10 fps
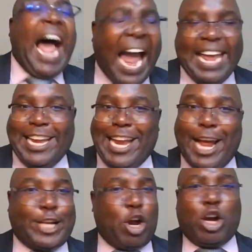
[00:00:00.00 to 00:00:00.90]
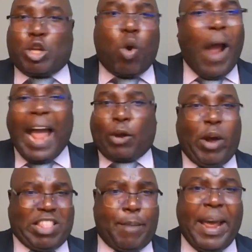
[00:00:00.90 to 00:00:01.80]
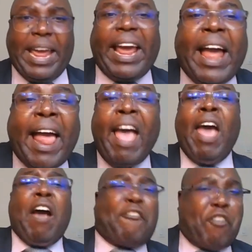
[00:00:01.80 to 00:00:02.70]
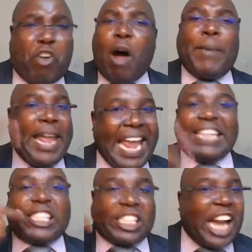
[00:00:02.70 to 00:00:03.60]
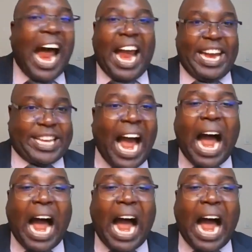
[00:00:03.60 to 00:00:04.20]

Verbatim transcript: I need you to work with me from inside